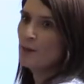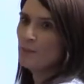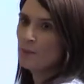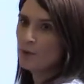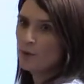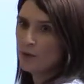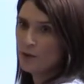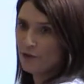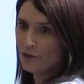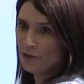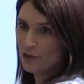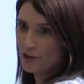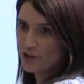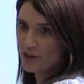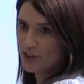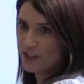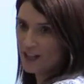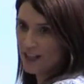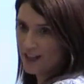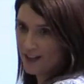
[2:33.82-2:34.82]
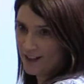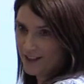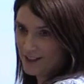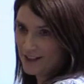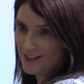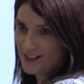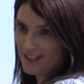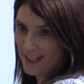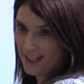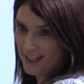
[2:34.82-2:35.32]
approve foster
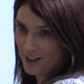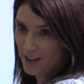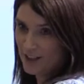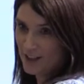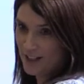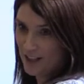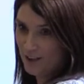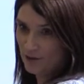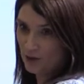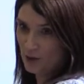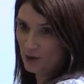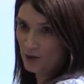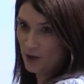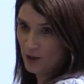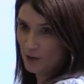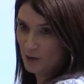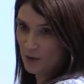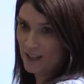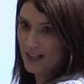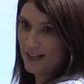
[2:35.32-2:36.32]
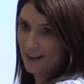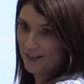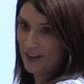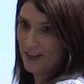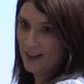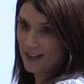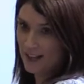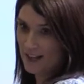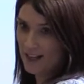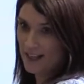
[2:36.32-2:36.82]
carers. Like yourself, Rose, you would have
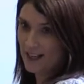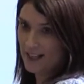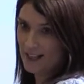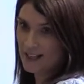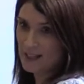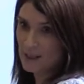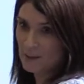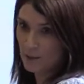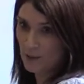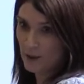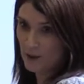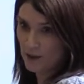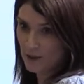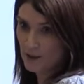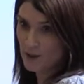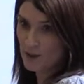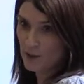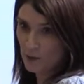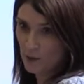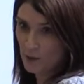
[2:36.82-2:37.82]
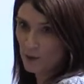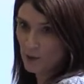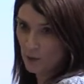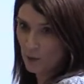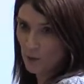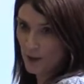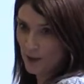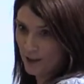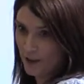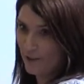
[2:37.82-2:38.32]
a support and social
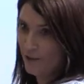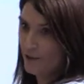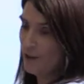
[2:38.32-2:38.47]
worker